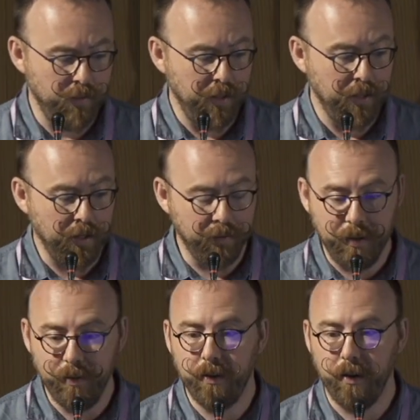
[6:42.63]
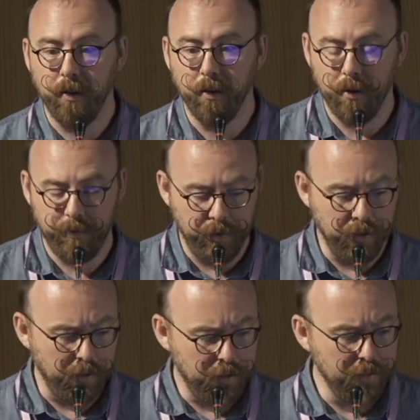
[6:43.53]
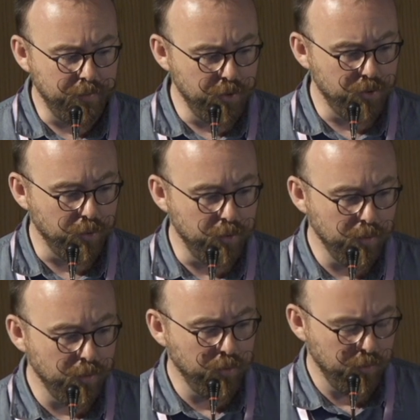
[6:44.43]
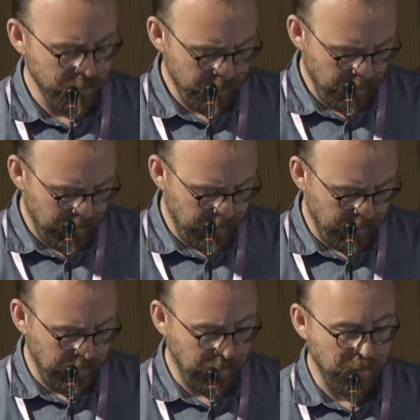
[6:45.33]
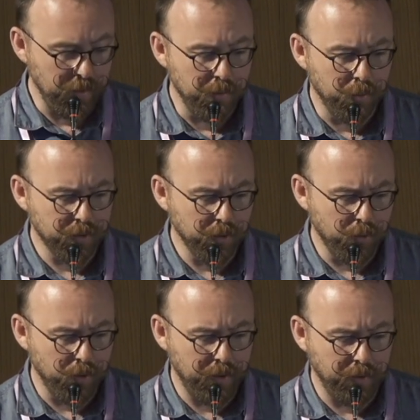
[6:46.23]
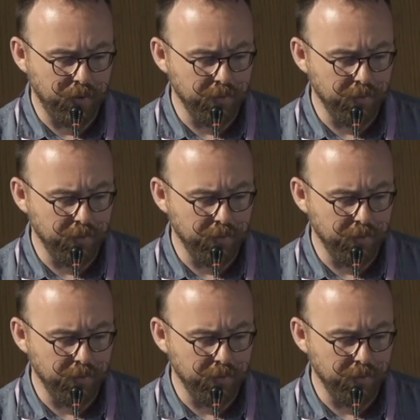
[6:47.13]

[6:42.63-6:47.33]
the activity of individual neurons in the motor cortex.